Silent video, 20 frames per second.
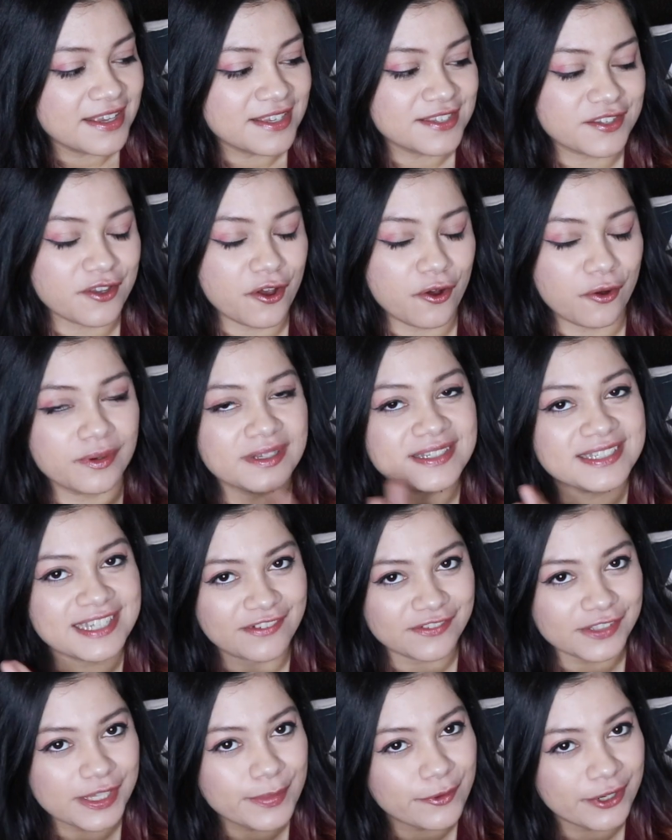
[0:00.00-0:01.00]
So
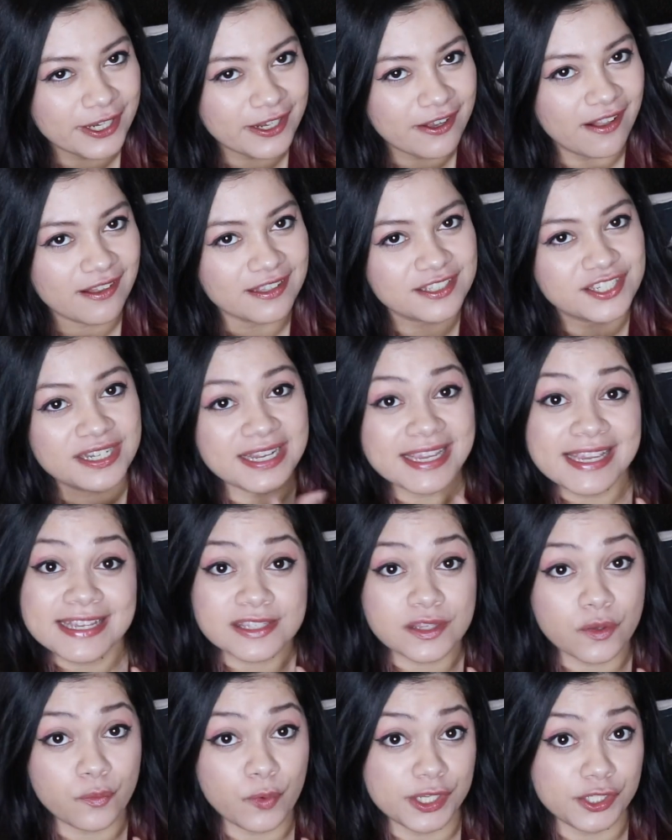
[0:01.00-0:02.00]
definitely marine collagen
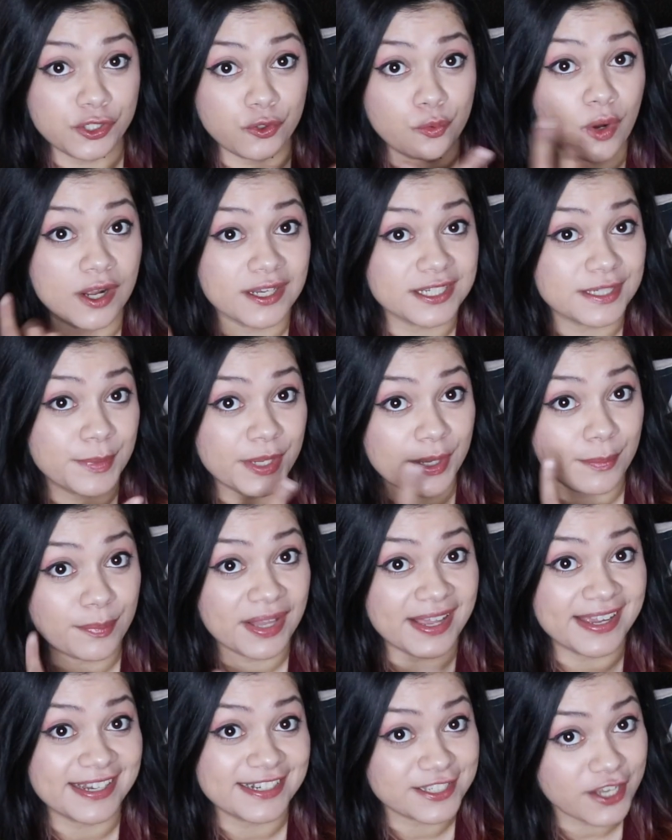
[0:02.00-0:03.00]
is the one you want to be
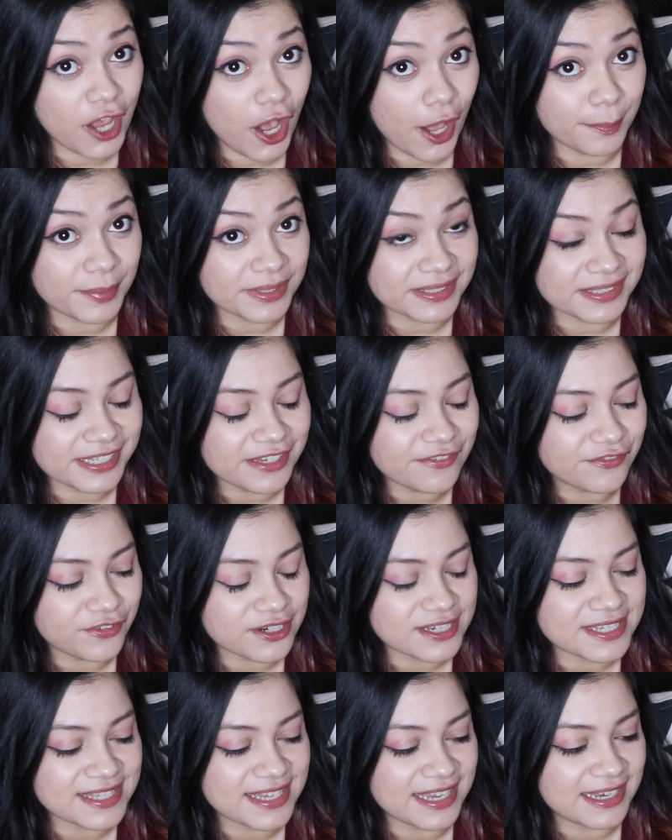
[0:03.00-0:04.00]
applying topically
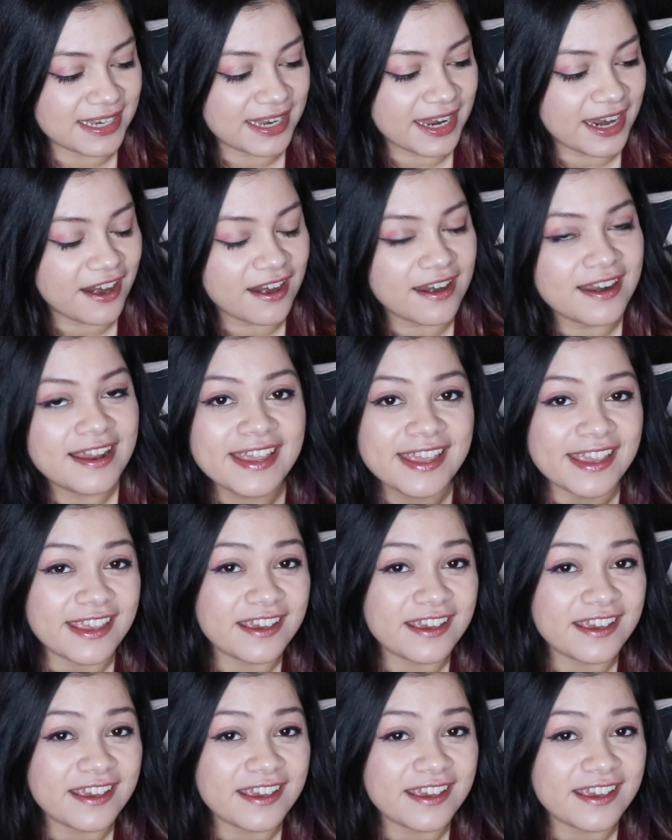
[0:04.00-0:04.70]
for skincare.